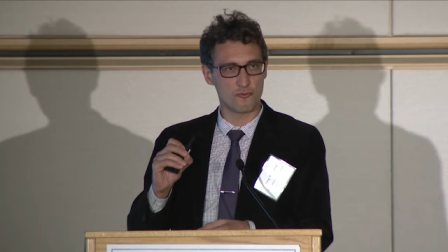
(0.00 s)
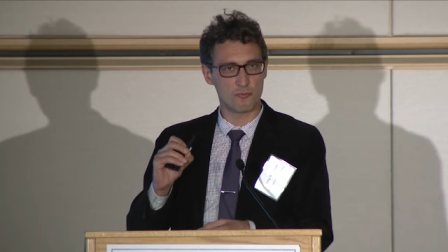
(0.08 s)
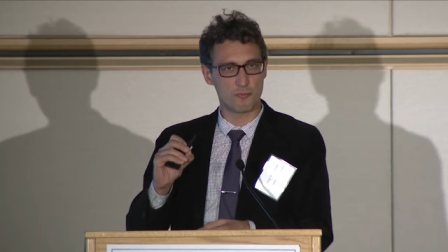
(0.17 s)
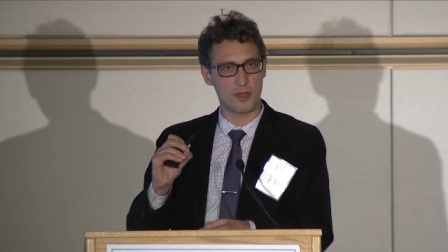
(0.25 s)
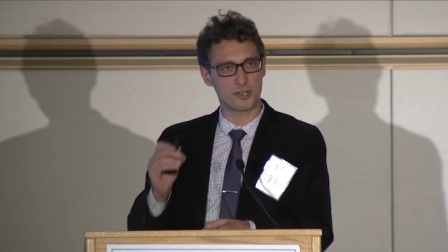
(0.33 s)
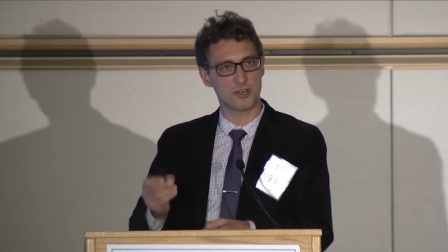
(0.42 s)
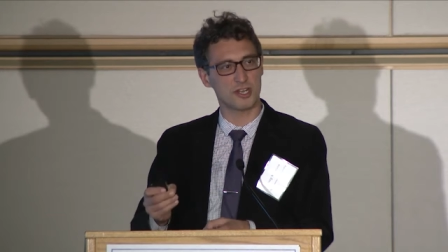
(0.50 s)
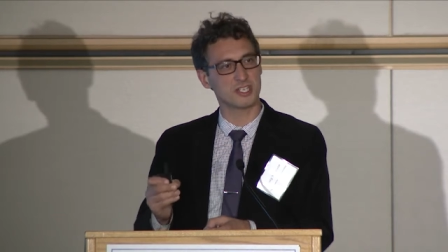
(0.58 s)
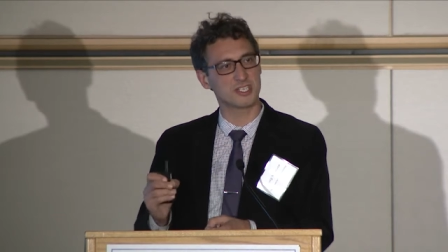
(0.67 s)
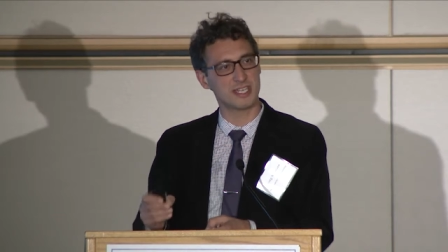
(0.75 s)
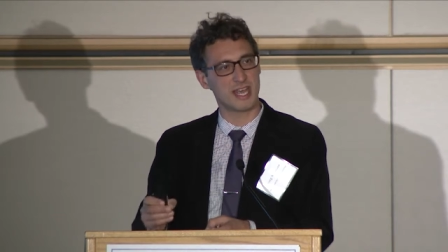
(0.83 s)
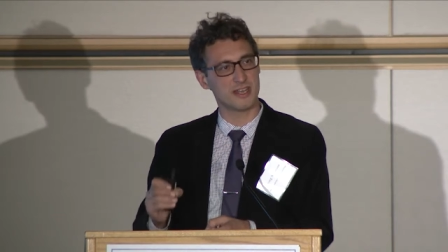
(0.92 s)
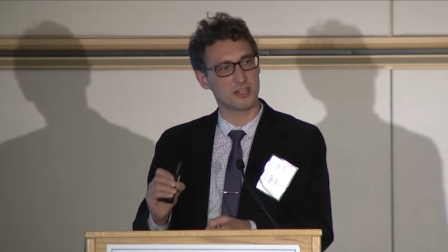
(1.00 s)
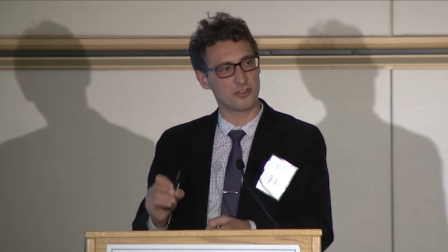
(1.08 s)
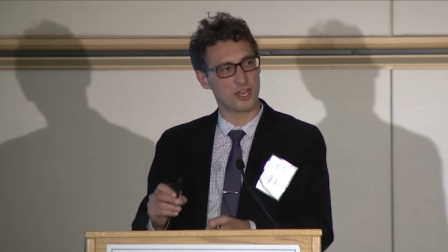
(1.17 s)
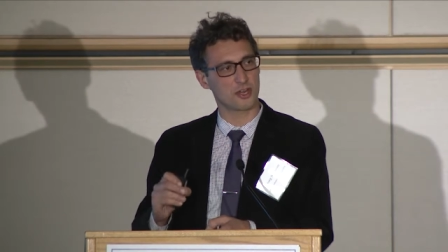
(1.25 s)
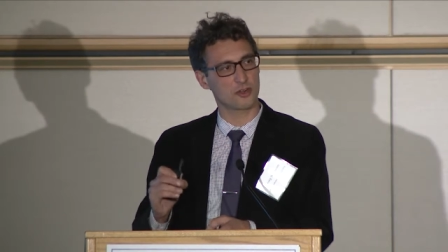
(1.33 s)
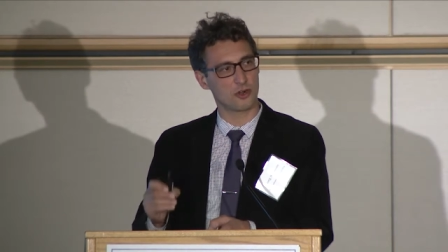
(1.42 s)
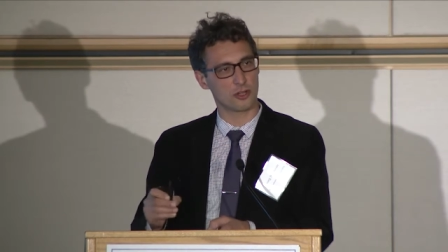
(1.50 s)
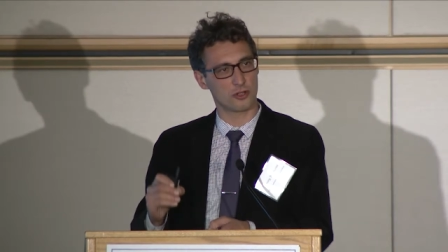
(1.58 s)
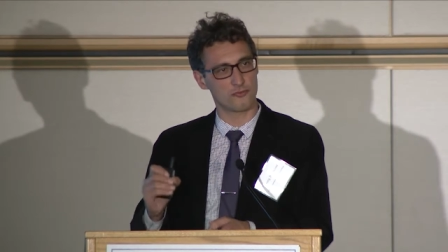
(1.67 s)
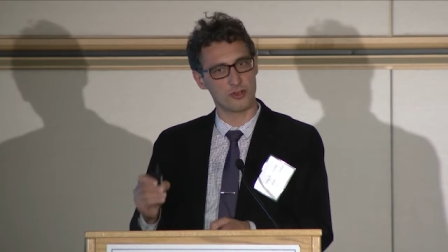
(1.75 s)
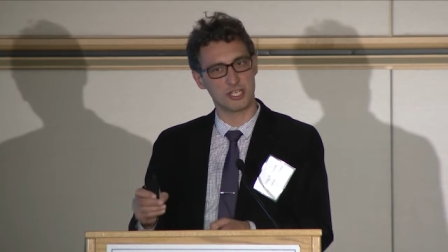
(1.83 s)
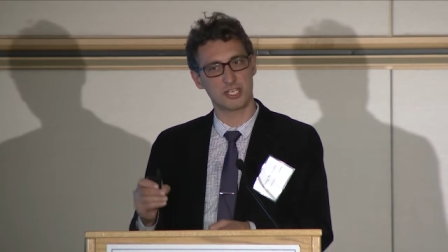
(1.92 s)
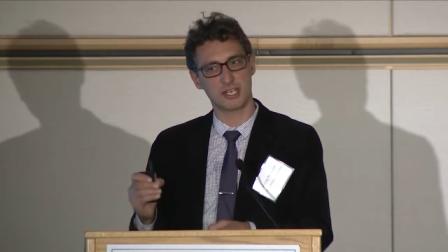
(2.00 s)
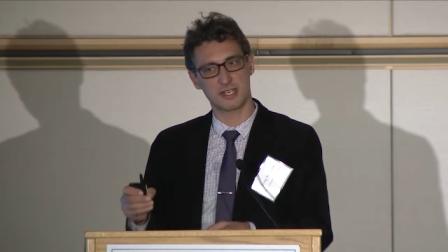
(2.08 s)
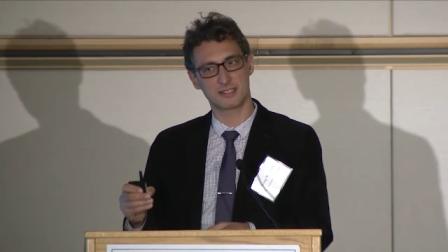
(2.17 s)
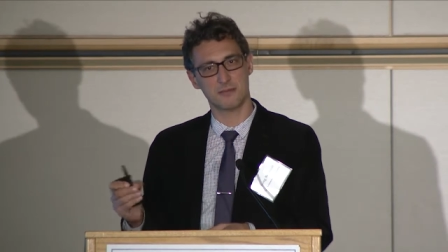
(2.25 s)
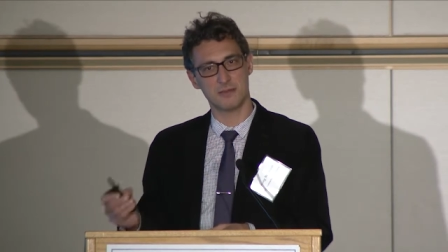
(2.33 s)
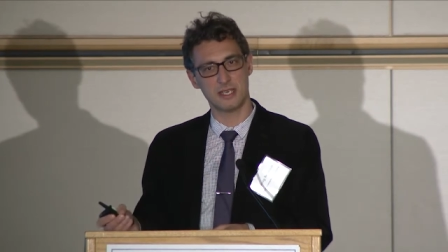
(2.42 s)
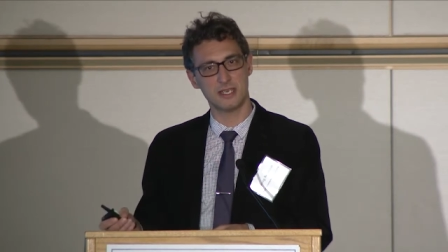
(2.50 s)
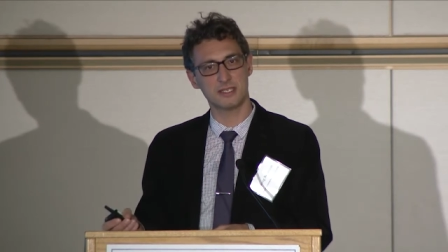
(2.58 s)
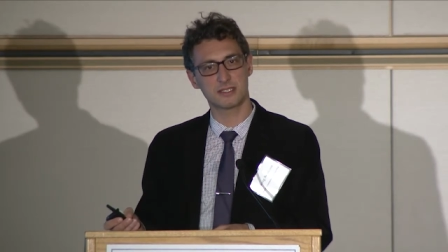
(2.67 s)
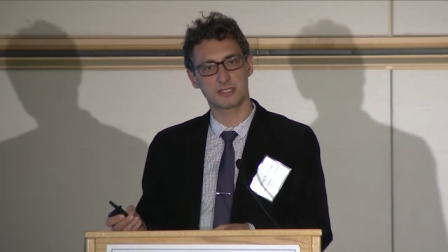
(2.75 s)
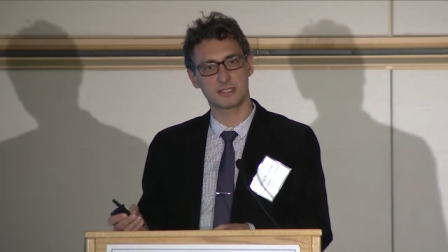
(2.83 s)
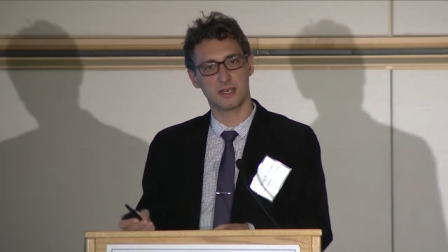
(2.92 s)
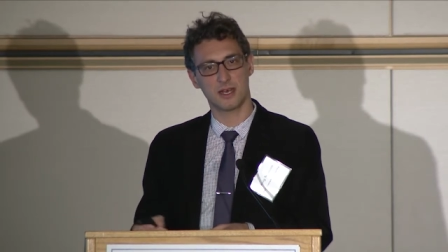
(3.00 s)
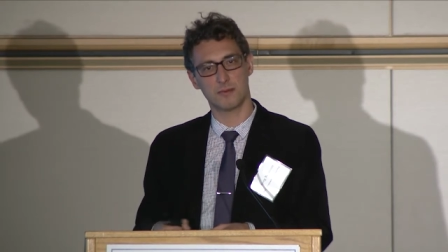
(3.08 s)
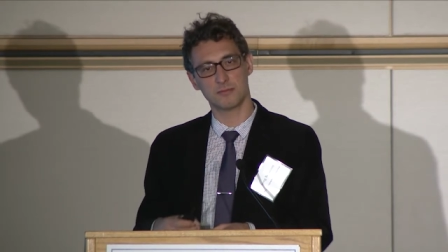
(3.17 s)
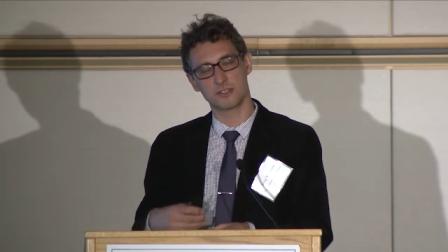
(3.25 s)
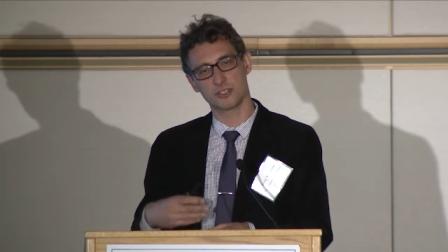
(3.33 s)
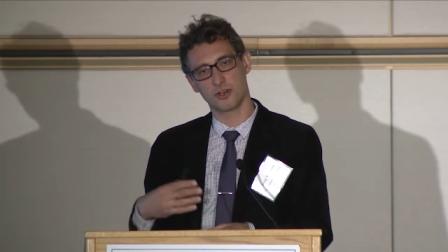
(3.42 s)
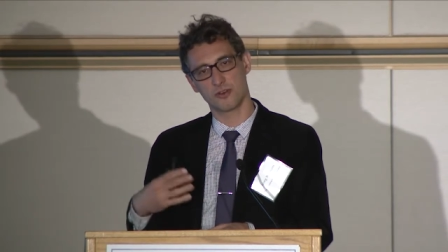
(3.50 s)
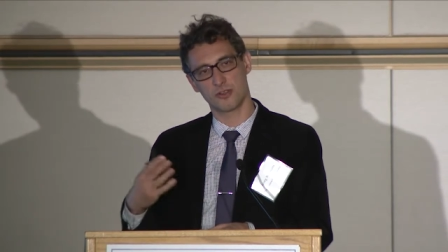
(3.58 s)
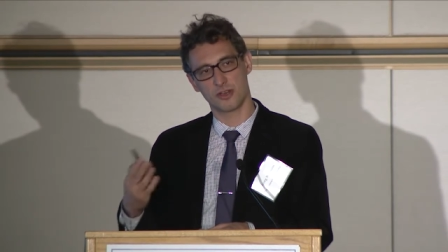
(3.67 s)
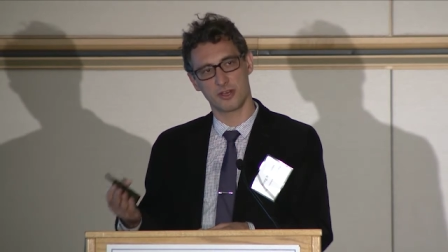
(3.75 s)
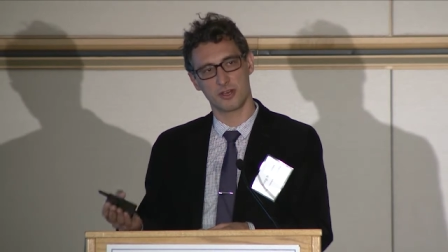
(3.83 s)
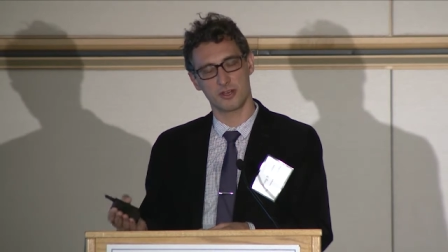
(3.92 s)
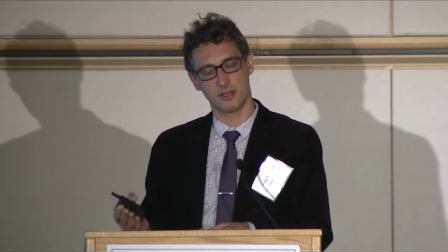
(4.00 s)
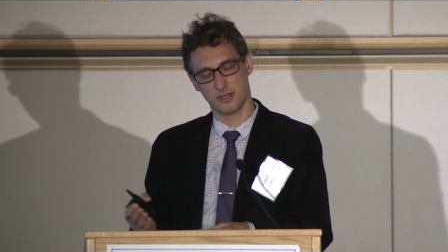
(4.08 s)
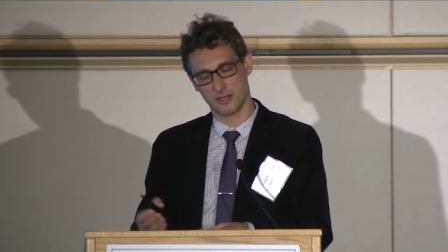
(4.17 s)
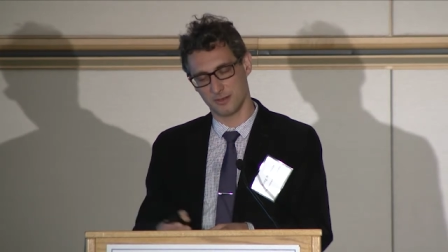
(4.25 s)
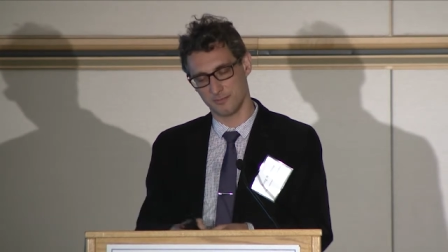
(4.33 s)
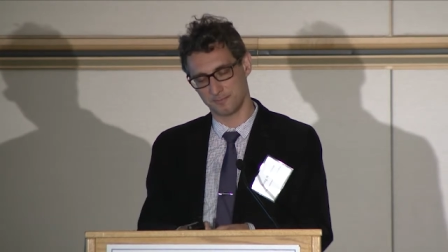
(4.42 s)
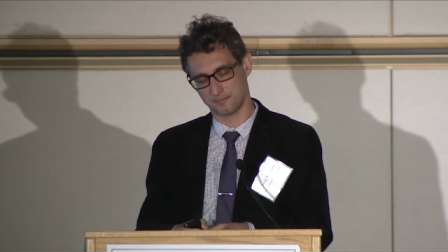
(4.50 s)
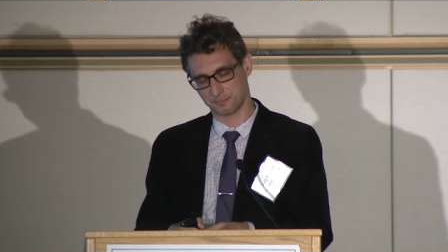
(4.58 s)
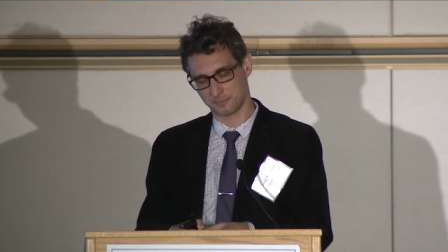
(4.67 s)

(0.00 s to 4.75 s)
better understanding their goal on reaching SMEs. So the